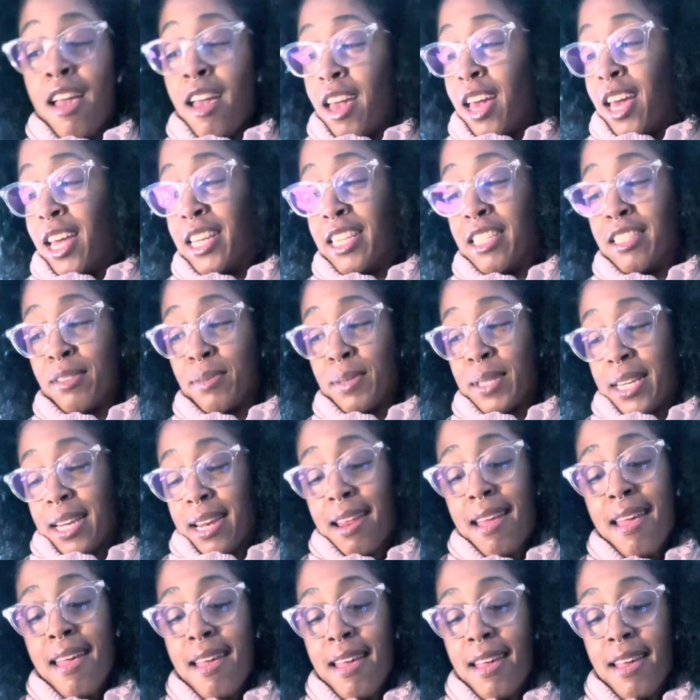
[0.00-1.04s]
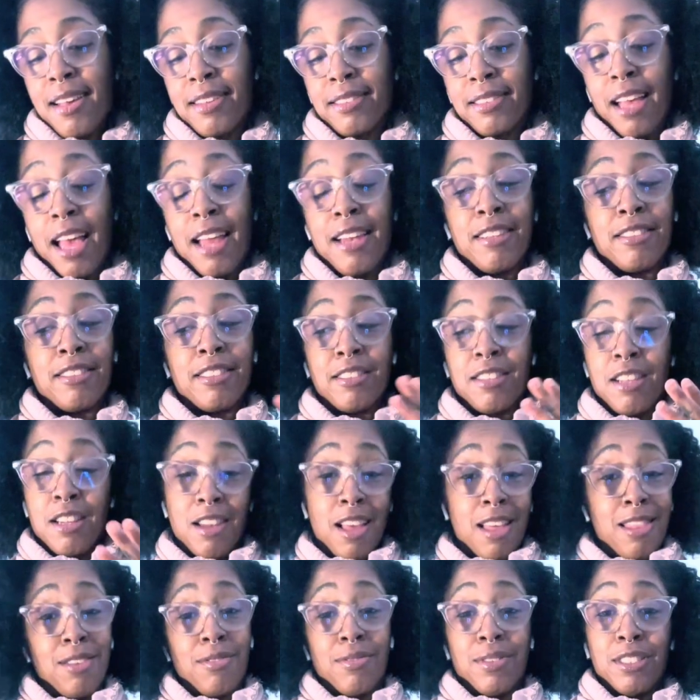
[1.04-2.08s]
It is what it is. And this is
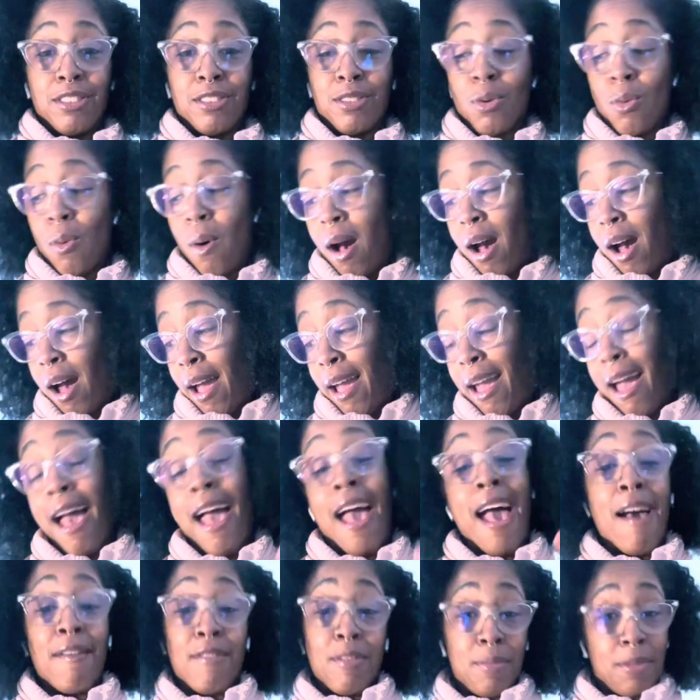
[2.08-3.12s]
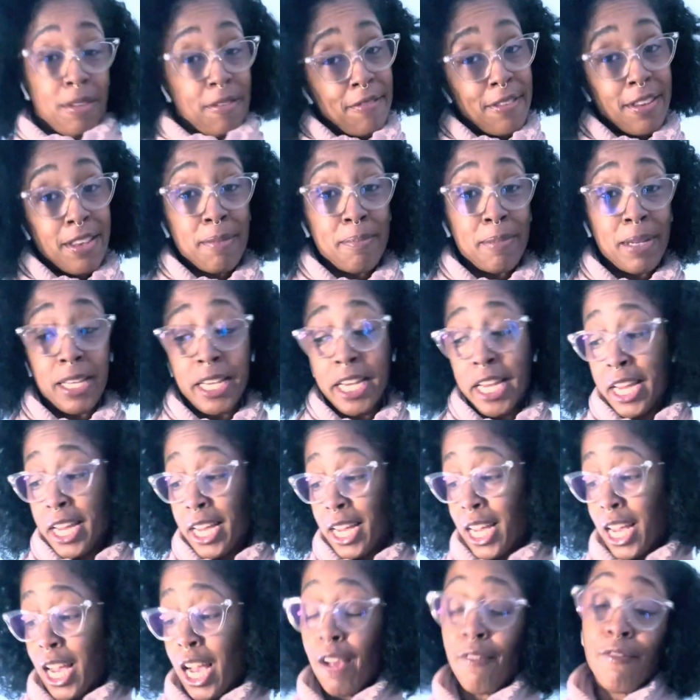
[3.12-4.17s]
another reason why I haven't
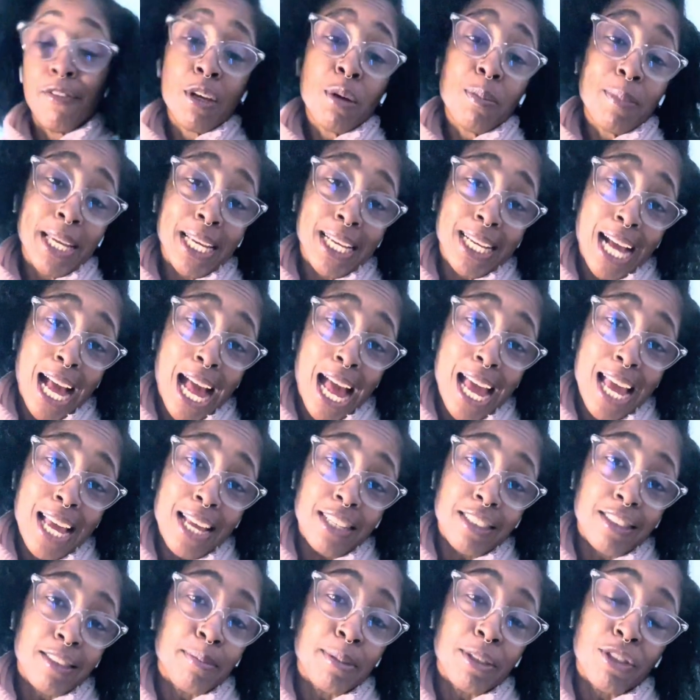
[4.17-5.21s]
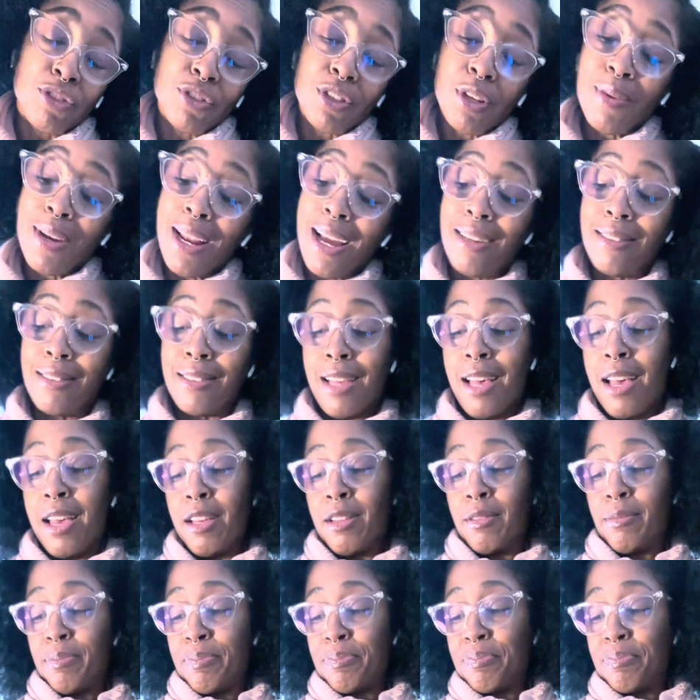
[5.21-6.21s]
been filming guys. But you know what I said?